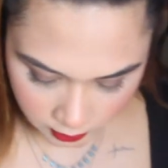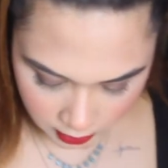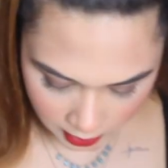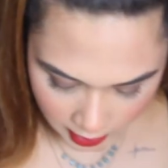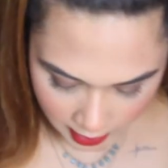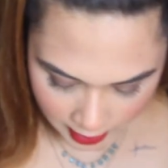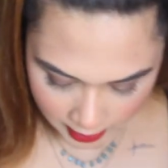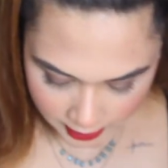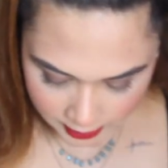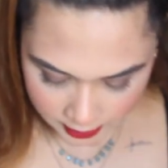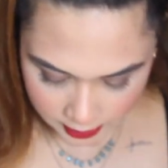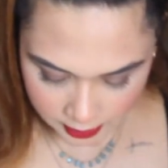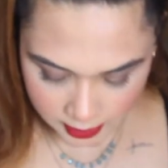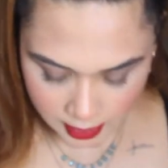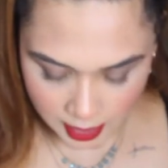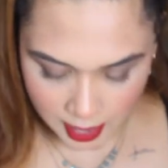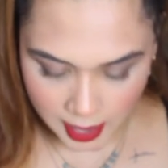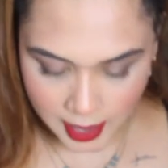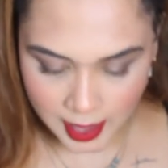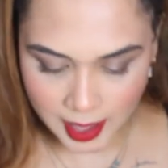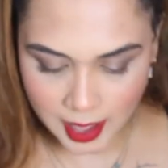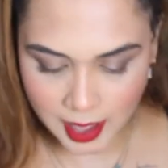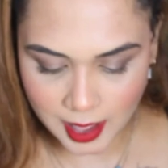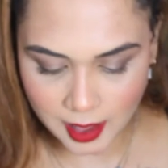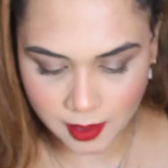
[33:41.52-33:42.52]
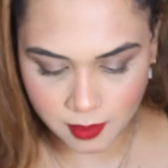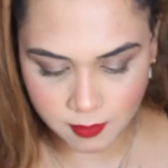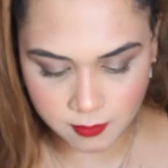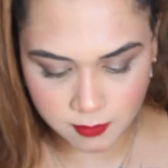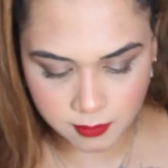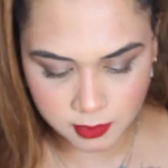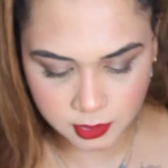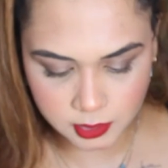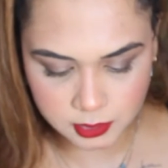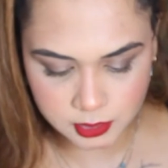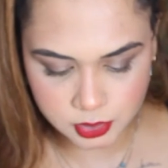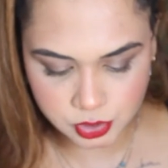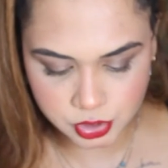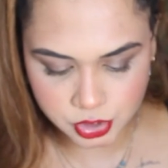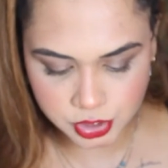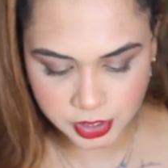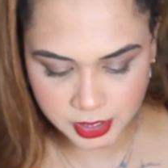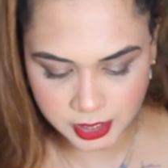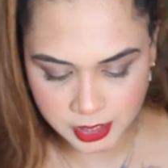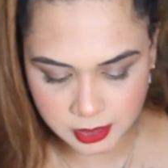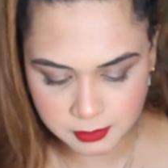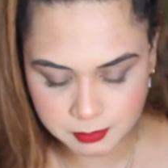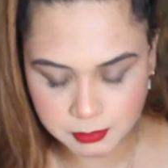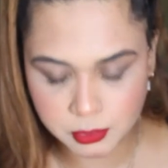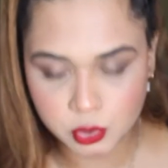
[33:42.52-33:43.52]
And I have the
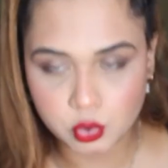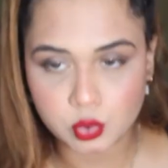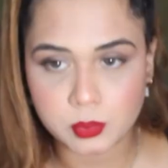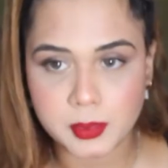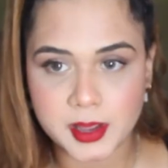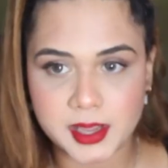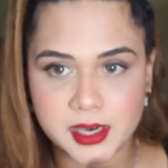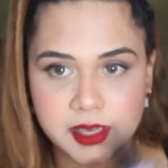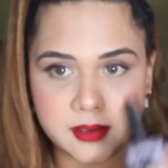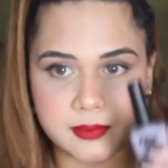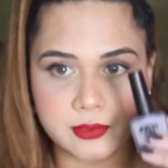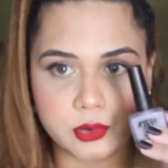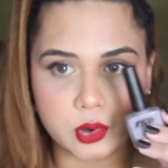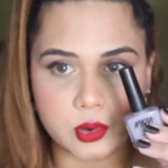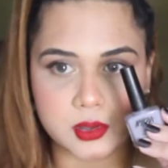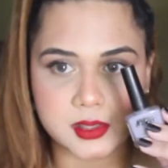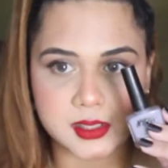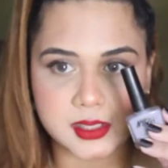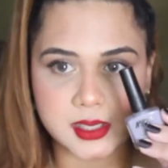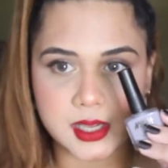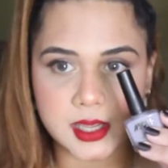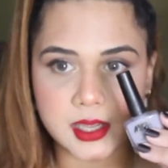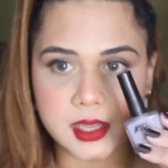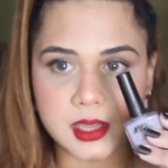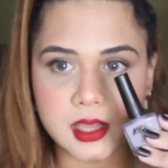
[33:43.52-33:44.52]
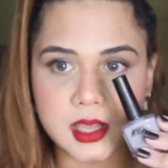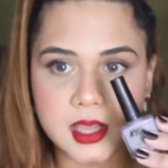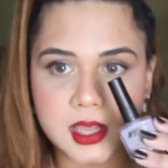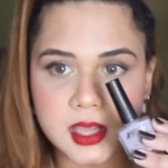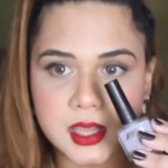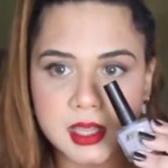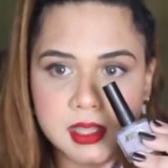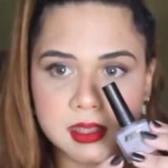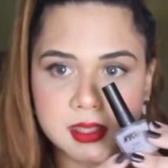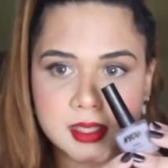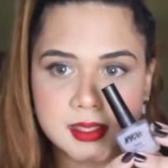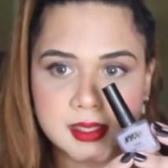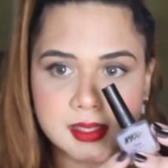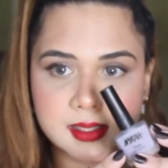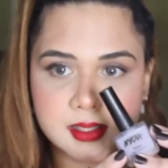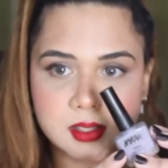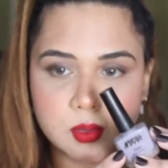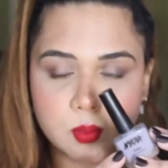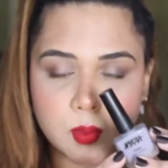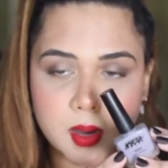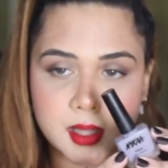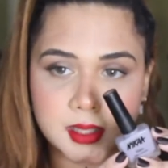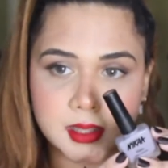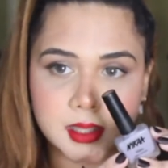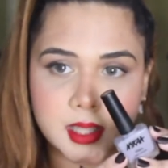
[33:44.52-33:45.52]
shade Blueberry Frosting. This is the
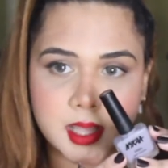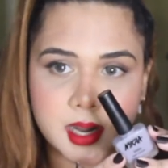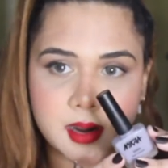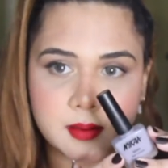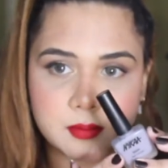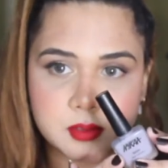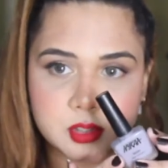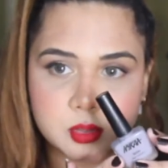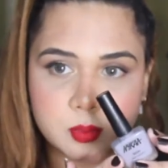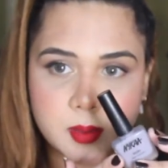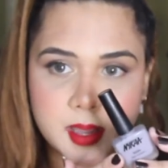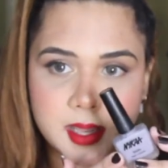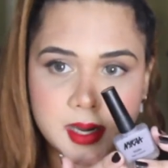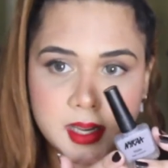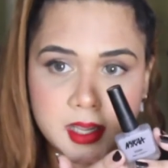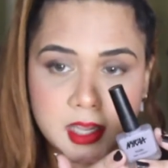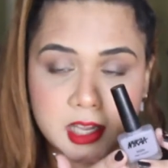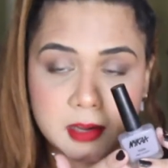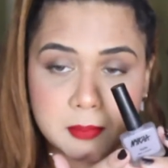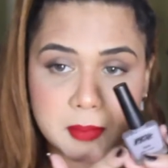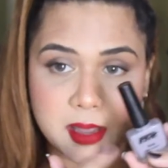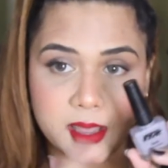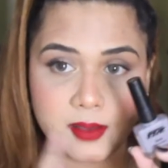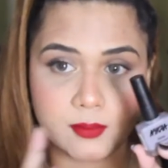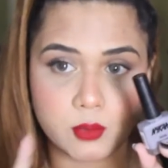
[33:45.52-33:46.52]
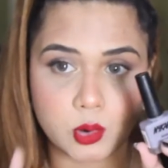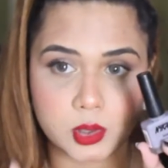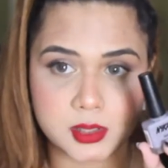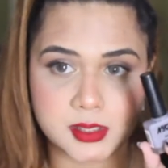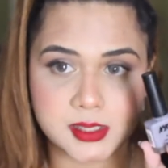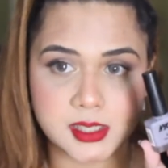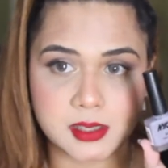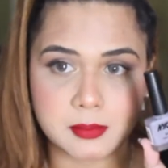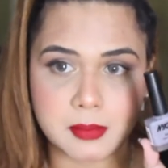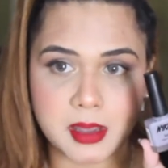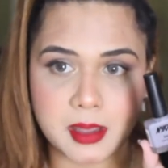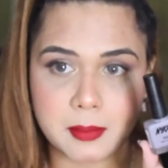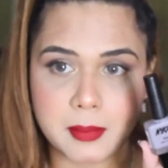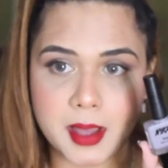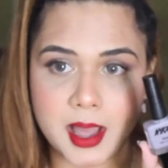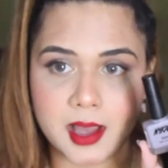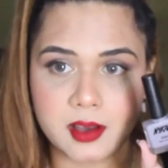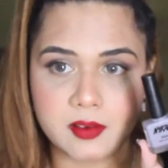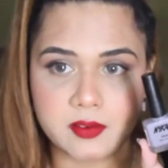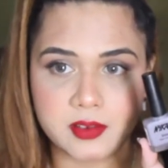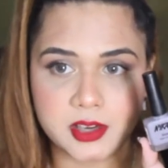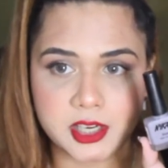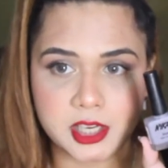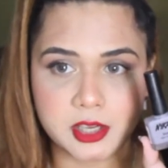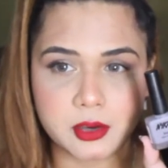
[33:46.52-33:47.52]
one that I was wearing in my What's in My
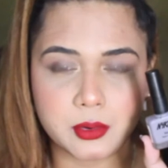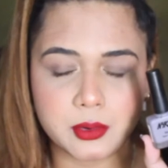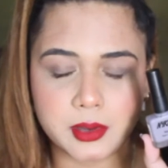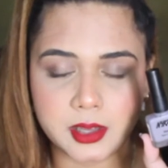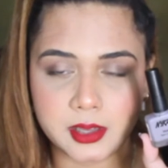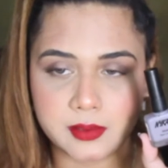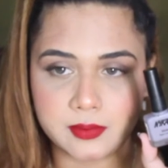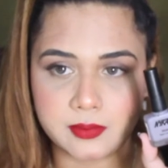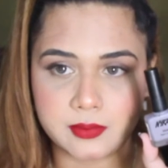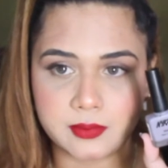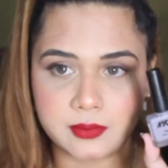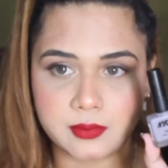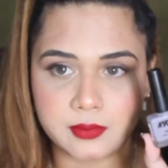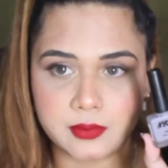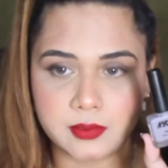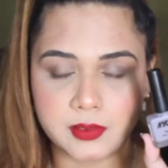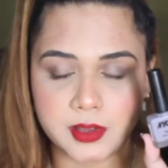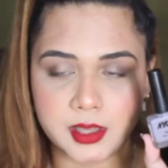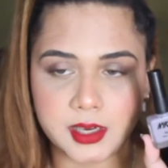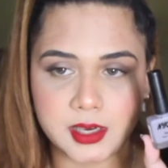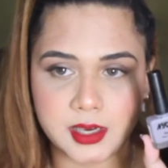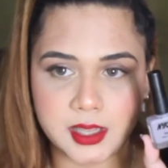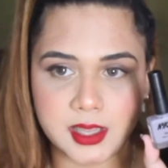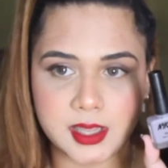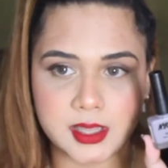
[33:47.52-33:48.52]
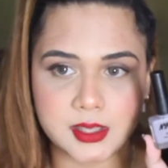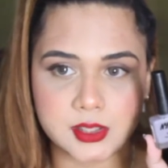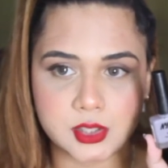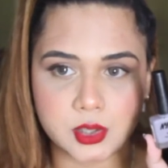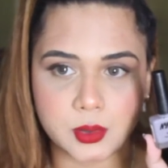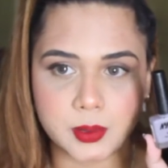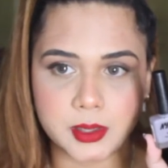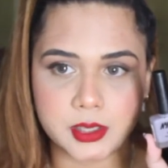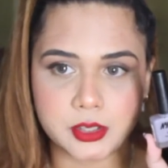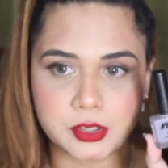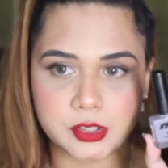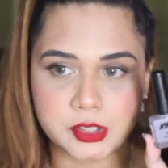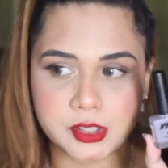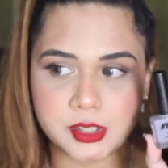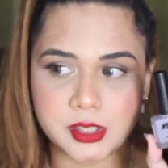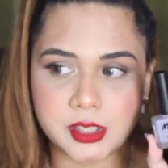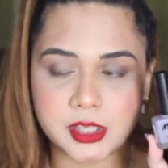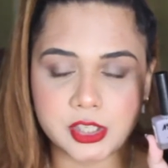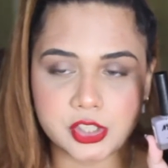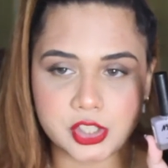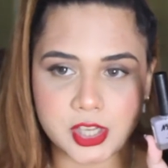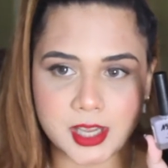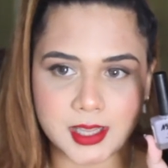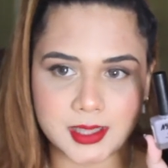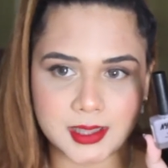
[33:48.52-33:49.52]
Bag video. If in case you're
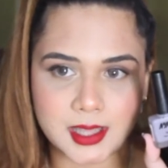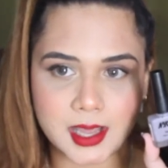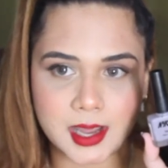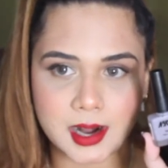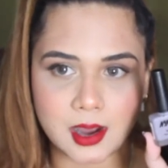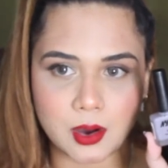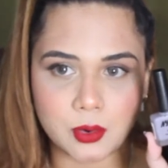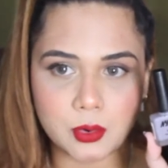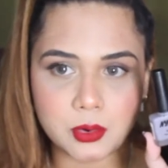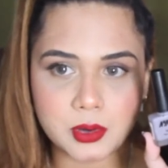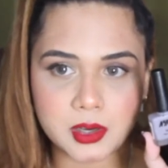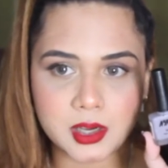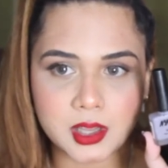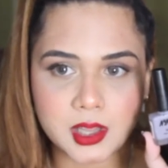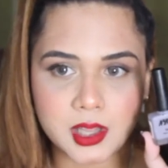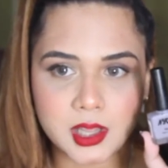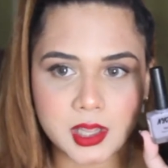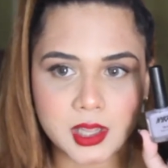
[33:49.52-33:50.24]
interested, check that out.